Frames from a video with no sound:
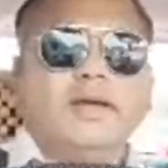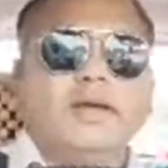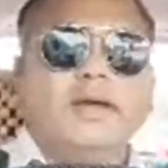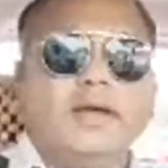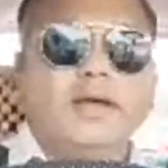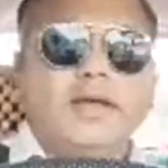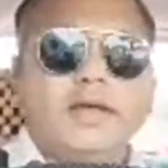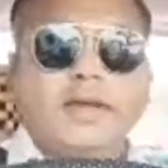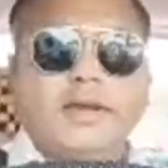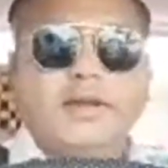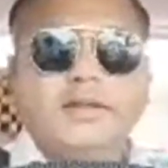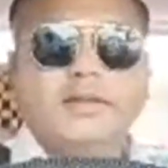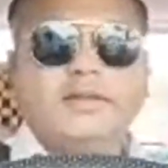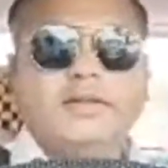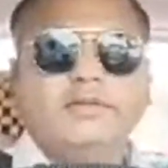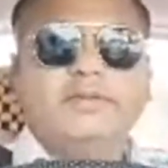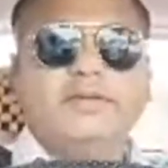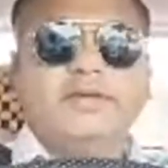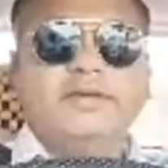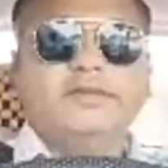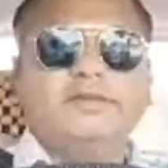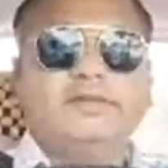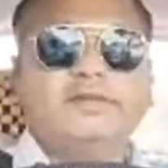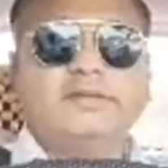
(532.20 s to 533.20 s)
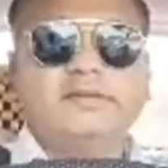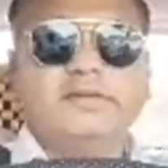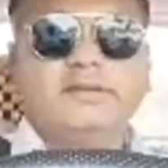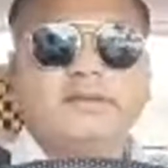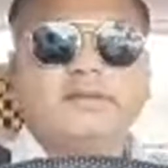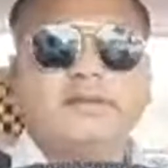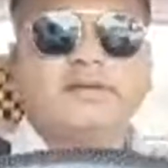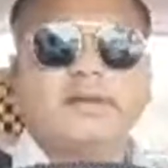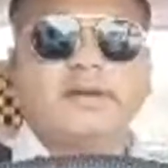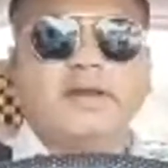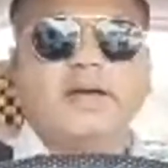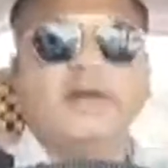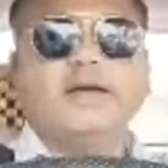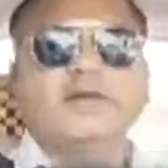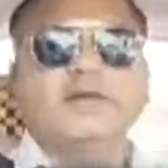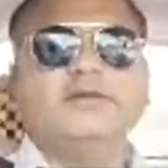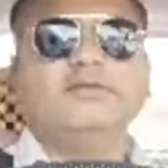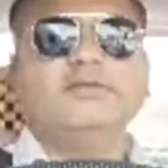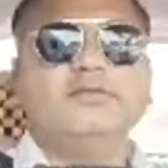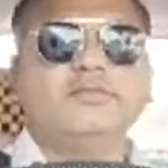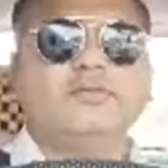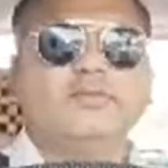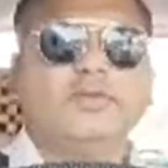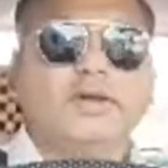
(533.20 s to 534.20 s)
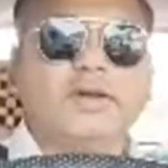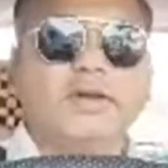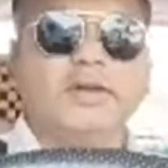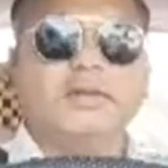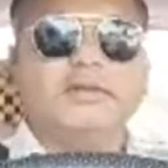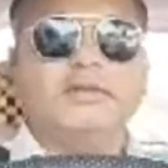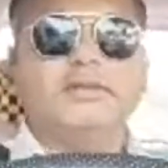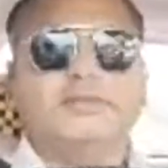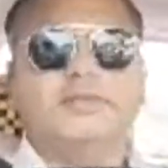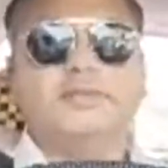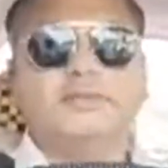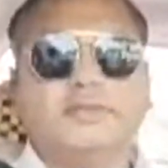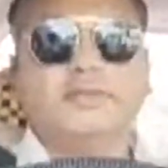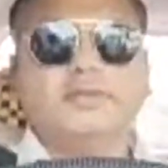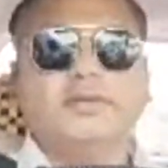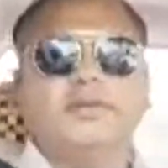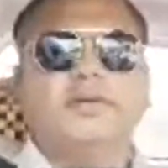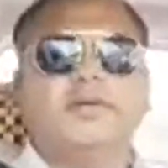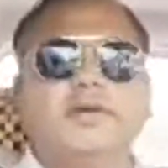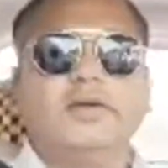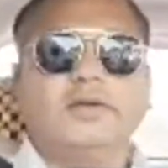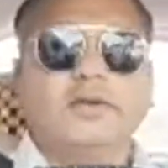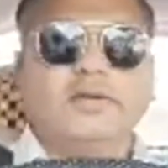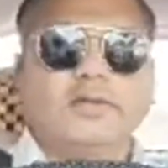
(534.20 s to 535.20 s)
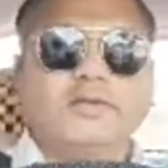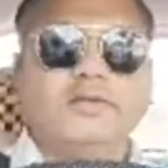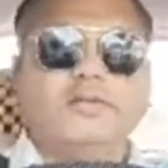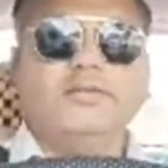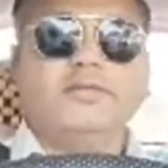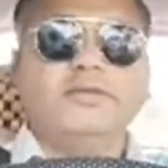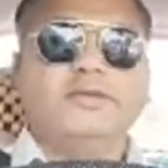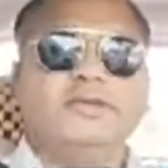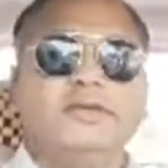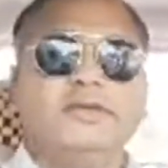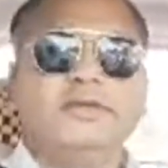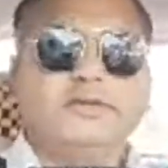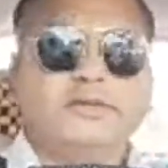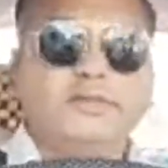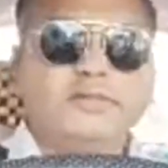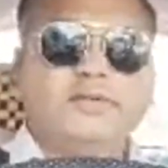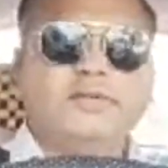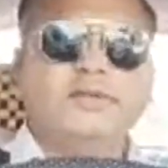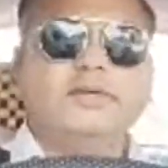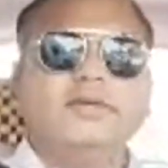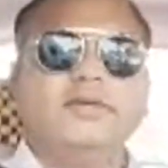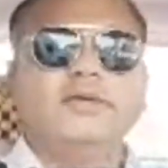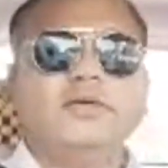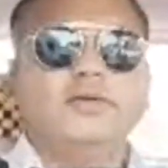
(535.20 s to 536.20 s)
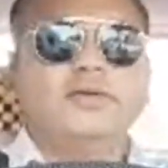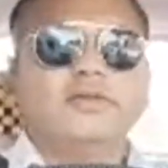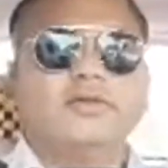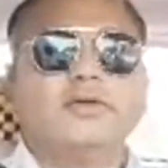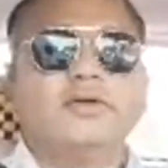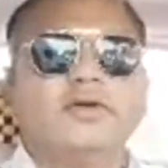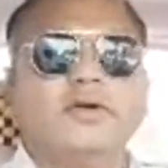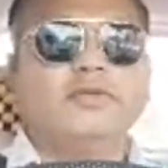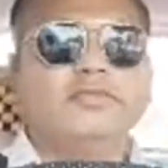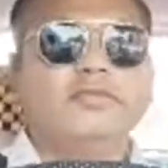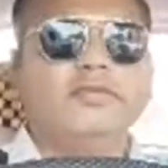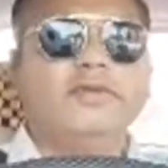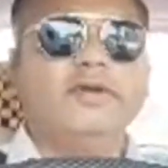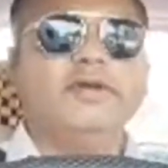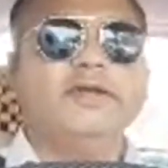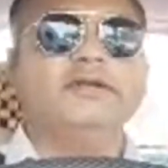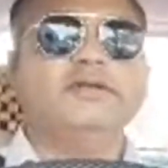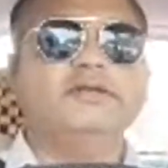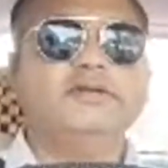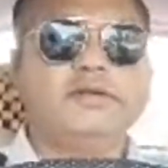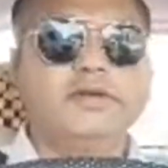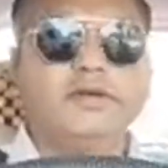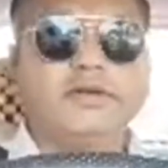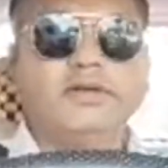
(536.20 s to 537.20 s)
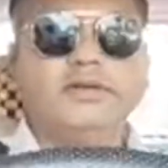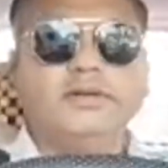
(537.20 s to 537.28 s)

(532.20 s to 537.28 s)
Another way is class 1, which is confidential